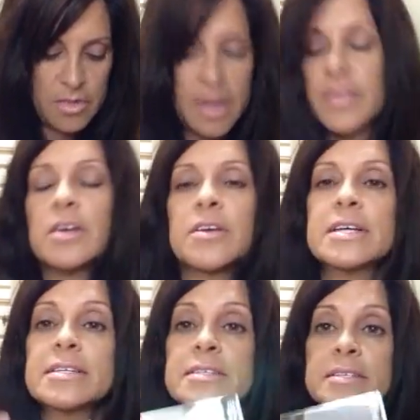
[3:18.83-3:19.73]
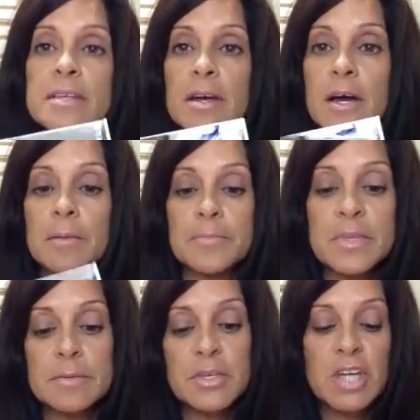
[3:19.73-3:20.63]
Then there is um,
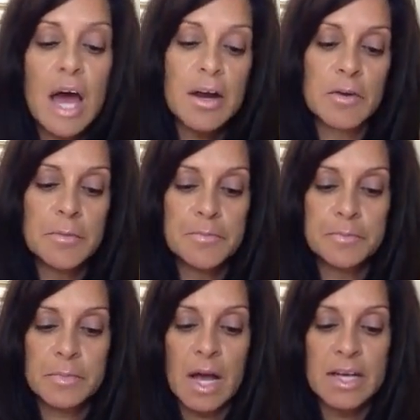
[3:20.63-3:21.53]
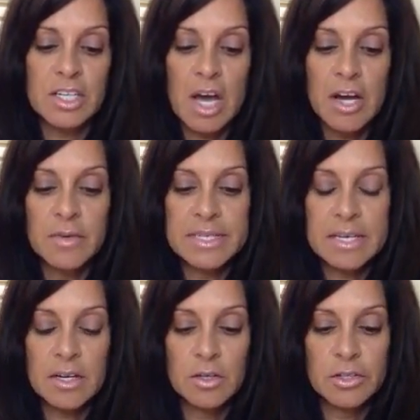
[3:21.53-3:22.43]
some shadow, eyeshadow, a
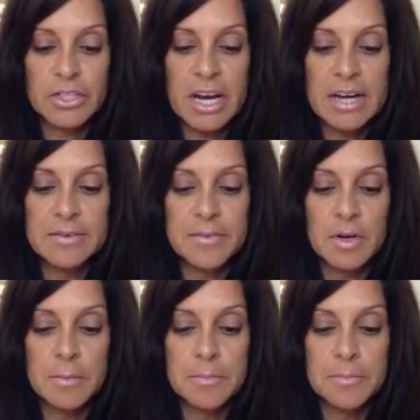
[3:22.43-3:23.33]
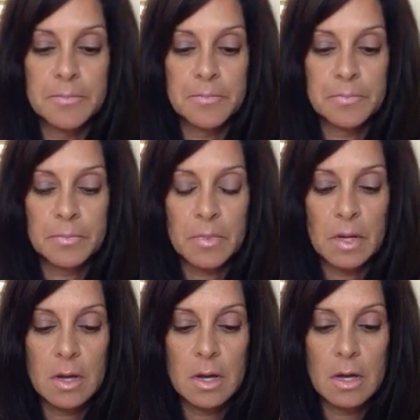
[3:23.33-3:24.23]
single shade from
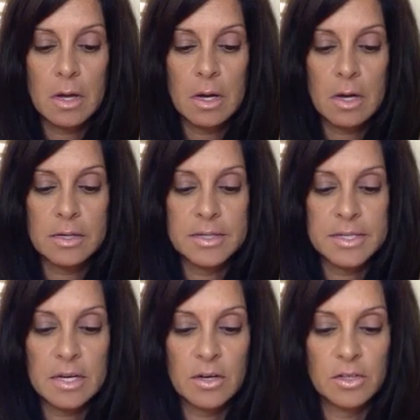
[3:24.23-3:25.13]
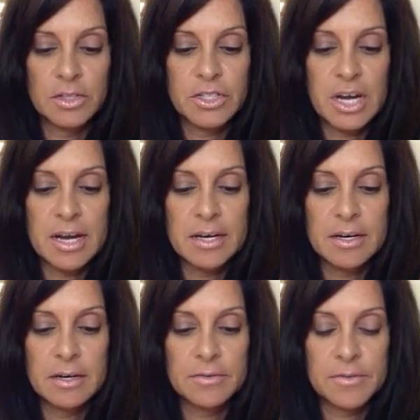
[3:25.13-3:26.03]
single
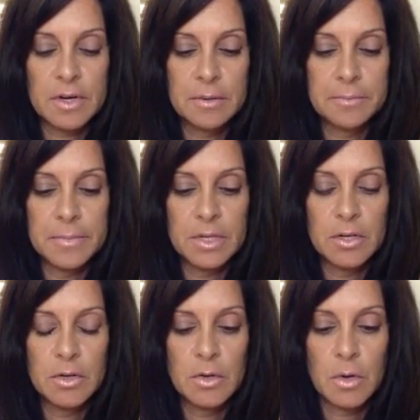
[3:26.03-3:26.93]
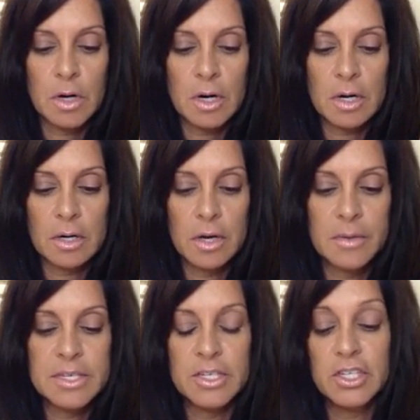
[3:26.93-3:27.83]
shade from New York. Oh,
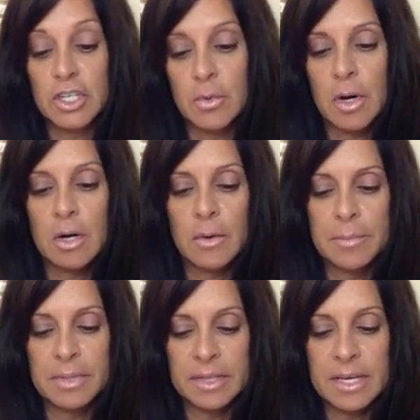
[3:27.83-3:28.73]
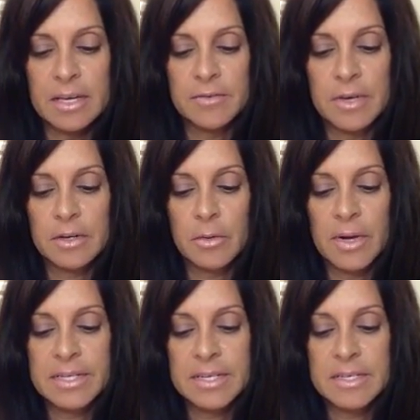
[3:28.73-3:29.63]
it's a duo, I believe. I don't know why
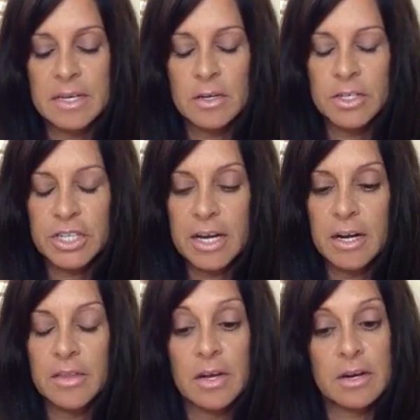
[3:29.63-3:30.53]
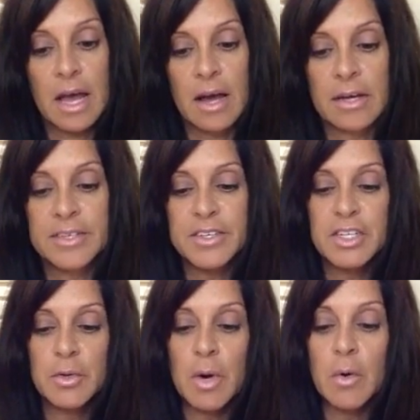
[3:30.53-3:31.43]
it says single shade on there. Yeah, it's a
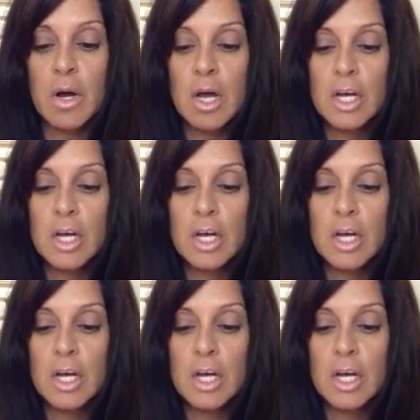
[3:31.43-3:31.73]
duo.